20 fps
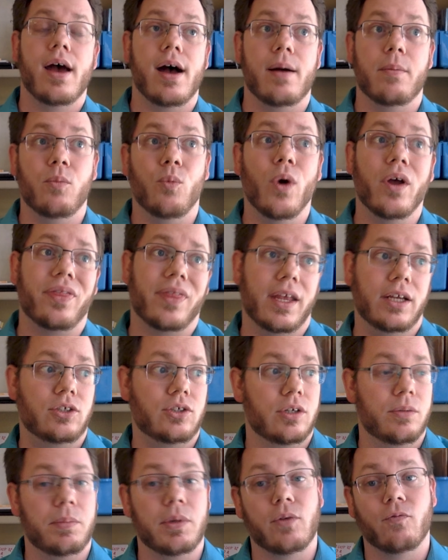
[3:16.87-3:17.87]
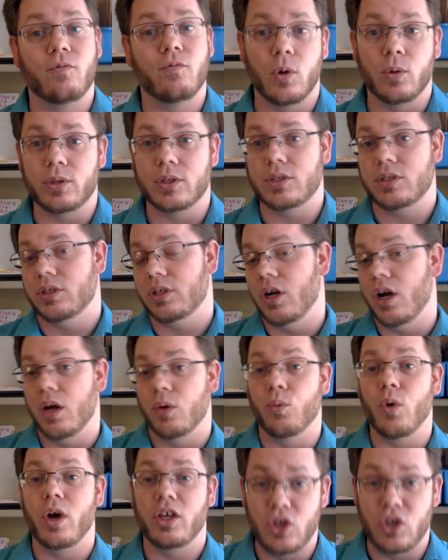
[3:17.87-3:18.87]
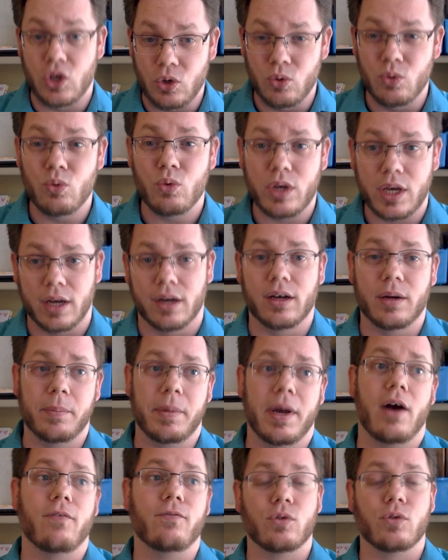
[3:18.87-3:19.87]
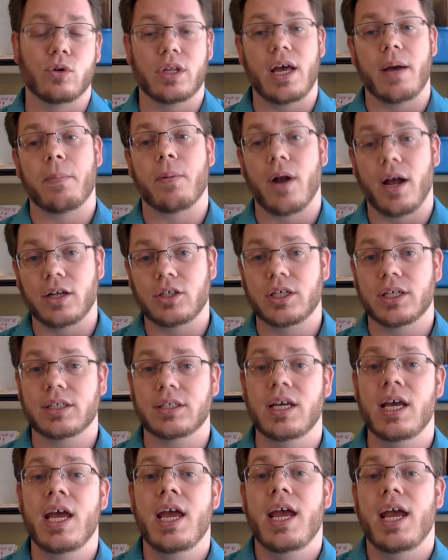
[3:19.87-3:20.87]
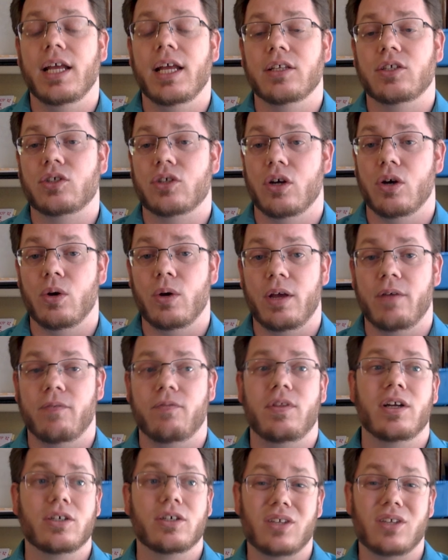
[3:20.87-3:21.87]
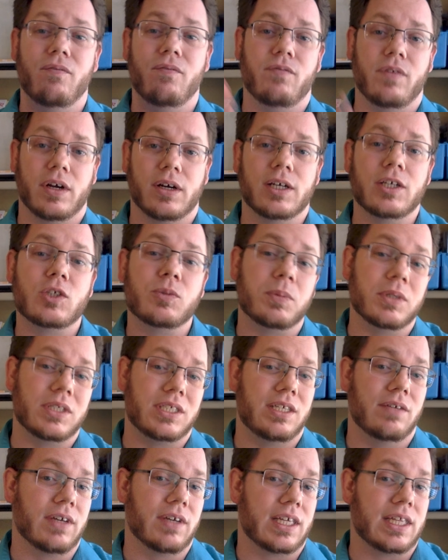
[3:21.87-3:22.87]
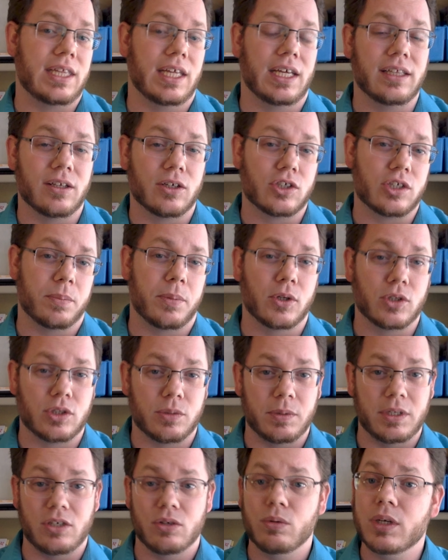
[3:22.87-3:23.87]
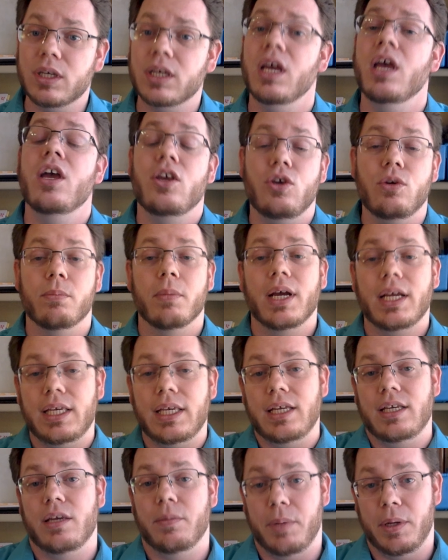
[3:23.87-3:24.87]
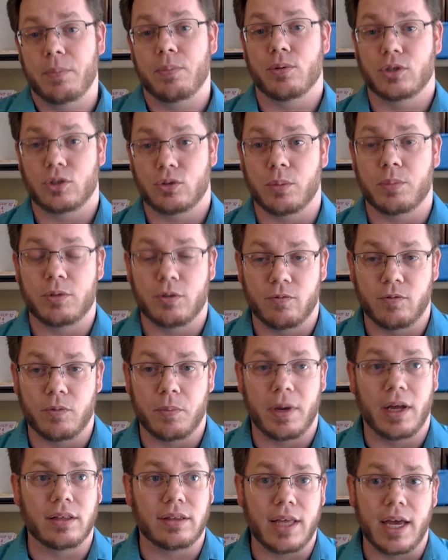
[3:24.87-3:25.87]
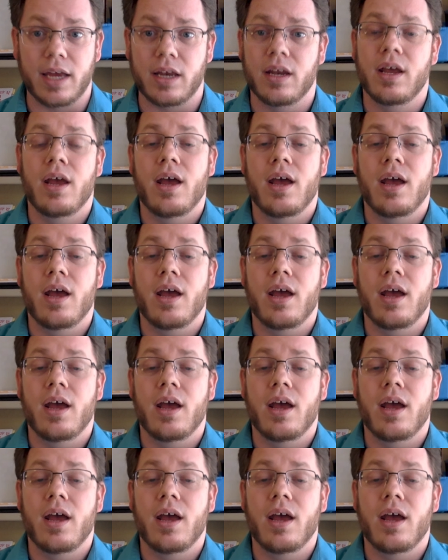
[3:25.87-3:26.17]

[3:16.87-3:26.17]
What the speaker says: what they should be focusing on, what you care about for that project. And so if there's a very specific thing they're supposed to be doing, you might need to be prescriptive about that.